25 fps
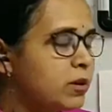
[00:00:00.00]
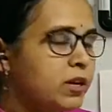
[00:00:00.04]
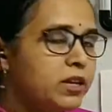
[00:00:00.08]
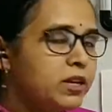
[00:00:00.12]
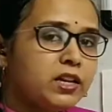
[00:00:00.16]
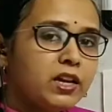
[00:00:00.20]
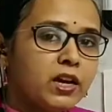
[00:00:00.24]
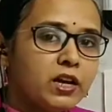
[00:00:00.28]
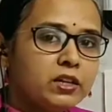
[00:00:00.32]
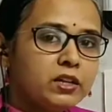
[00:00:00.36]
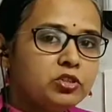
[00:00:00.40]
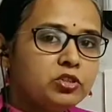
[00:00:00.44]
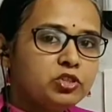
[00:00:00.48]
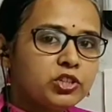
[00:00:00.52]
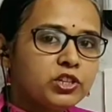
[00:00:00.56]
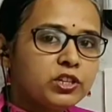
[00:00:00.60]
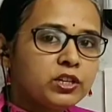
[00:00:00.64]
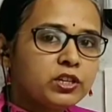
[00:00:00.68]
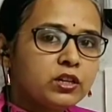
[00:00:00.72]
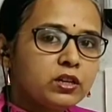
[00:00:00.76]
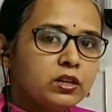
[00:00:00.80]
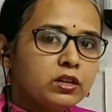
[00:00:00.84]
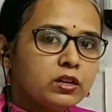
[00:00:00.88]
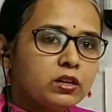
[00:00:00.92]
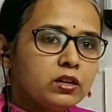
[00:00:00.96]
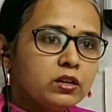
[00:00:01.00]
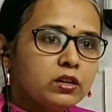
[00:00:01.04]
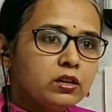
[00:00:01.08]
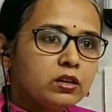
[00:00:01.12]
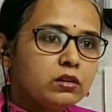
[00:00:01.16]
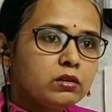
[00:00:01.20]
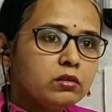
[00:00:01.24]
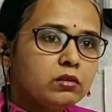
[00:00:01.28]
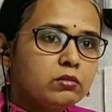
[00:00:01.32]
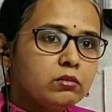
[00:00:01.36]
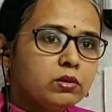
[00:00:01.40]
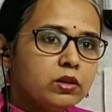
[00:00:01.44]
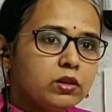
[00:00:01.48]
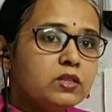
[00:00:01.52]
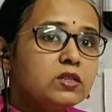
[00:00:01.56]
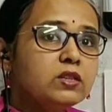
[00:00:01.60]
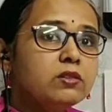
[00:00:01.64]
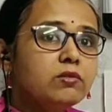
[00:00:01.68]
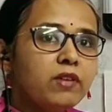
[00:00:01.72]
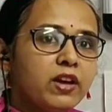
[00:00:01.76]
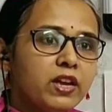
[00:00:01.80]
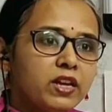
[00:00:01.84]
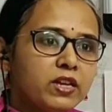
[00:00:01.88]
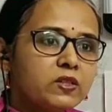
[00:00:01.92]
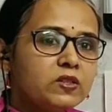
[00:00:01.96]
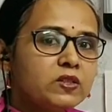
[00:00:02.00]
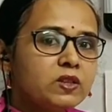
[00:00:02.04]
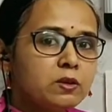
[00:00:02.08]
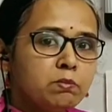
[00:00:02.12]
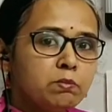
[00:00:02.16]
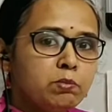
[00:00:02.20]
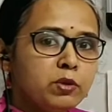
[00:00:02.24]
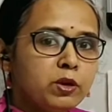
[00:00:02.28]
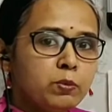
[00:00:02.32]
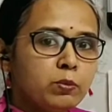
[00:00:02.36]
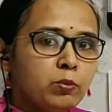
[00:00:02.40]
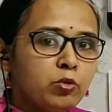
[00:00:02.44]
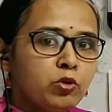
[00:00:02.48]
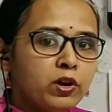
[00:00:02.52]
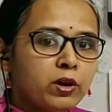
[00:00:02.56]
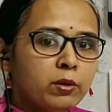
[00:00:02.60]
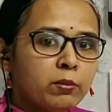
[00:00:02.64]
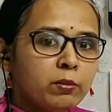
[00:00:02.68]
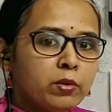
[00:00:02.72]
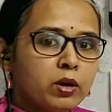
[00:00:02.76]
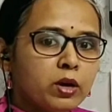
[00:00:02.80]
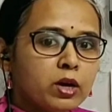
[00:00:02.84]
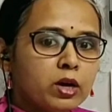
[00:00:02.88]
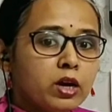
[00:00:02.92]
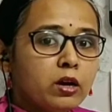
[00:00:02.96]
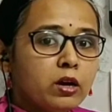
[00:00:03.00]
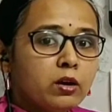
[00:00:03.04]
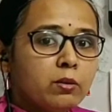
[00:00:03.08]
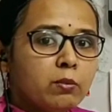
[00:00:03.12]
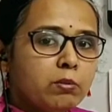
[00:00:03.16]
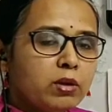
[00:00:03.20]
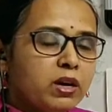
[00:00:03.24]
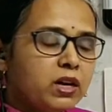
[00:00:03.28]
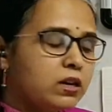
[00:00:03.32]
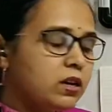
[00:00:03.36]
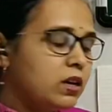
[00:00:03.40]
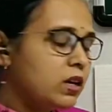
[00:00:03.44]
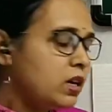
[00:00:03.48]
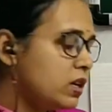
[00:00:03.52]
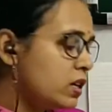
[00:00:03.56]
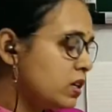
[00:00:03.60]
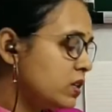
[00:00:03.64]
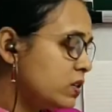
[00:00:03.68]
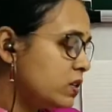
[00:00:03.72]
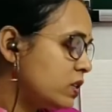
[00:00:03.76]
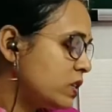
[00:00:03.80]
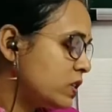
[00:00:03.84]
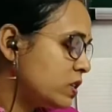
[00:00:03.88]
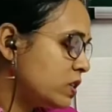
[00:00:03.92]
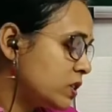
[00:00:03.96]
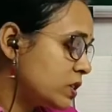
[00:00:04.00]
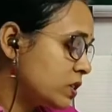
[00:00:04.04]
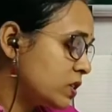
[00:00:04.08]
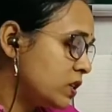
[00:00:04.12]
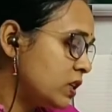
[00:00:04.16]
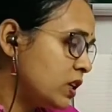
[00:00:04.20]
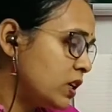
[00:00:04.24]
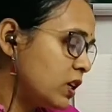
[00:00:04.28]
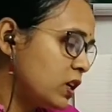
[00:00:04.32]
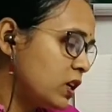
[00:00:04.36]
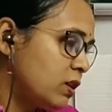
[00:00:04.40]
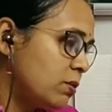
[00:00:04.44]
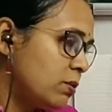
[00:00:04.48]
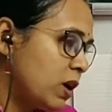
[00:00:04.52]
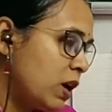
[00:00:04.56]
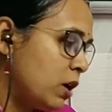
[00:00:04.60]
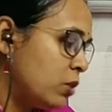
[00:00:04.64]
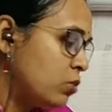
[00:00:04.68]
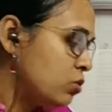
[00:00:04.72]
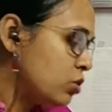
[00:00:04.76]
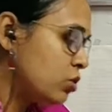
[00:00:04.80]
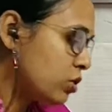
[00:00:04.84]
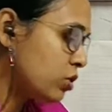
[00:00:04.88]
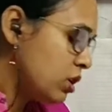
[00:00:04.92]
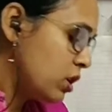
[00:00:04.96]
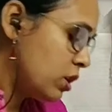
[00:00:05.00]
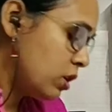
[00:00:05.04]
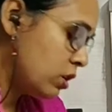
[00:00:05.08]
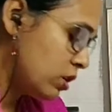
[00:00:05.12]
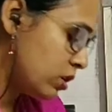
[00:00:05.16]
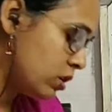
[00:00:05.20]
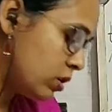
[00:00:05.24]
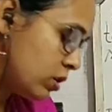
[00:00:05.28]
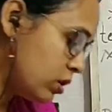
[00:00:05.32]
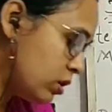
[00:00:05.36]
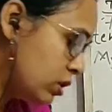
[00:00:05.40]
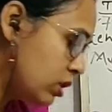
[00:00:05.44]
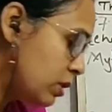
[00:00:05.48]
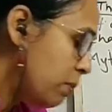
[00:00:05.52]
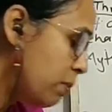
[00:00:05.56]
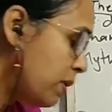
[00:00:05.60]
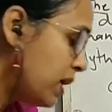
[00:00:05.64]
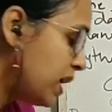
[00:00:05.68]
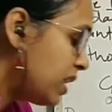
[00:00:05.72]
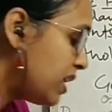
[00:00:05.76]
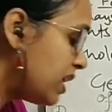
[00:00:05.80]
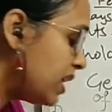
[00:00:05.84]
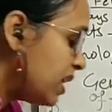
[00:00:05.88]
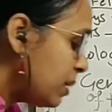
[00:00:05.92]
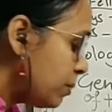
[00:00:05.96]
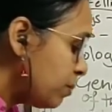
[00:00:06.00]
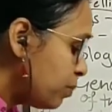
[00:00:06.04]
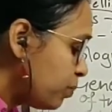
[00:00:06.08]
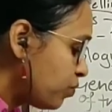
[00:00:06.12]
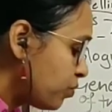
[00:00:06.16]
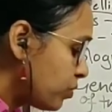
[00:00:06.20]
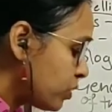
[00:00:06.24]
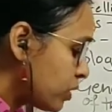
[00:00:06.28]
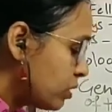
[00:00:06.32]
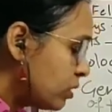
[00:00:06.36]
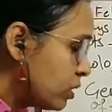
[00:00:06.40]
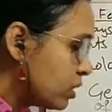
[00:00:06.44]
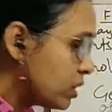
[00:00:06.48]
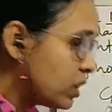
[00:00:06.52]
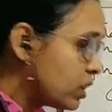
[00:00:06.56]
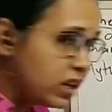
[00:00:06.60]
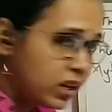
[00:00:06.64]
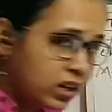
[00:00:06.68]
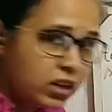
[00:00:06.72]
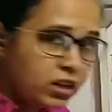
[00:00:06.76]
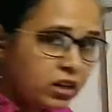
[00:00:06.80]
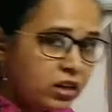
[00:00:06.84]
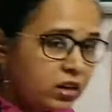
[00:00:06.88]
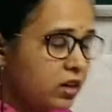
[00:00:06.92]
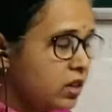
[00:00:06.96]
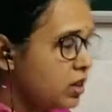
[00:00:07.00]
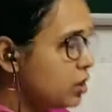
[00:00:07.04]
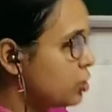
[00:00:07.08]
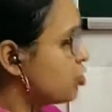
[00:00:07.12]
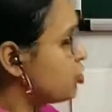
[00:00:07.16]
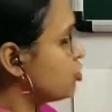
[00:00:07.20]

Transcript: is a very simple poem. but it is discussing about the many critical issues we will